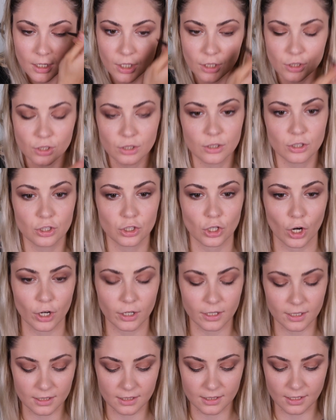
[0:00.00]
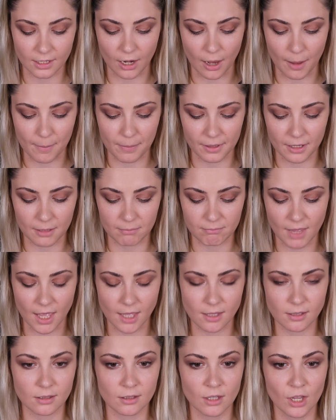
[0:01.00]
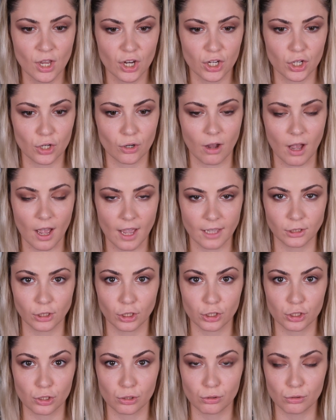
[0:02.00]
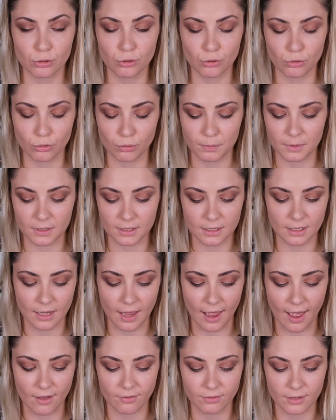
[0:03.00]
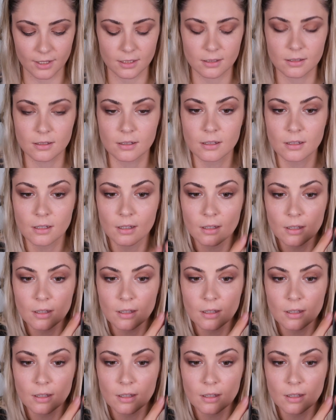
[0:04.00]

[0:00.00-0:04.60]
it darkens it up and it makes your eye look too droopy to have it